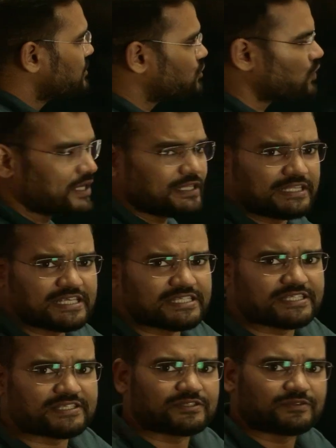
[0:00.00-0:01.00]
in
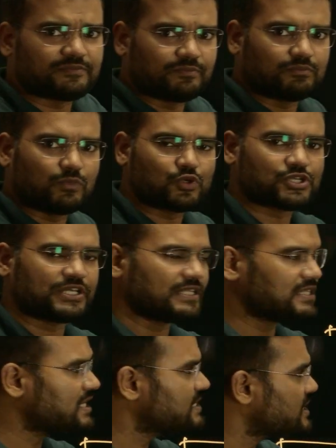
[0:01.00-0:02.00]
this motion, in
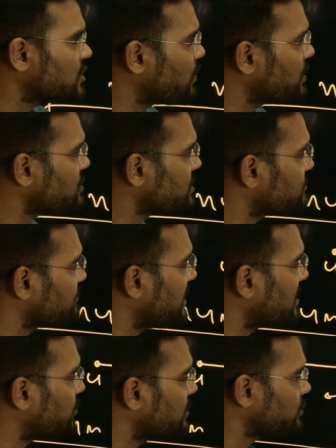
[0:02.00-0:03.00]
these equations, we are
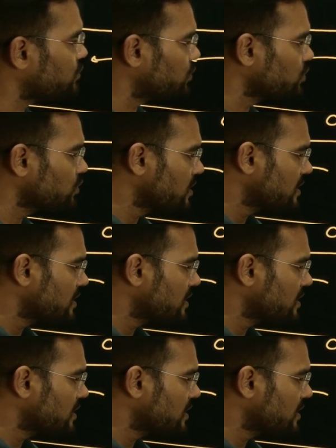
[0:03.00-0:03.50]
going to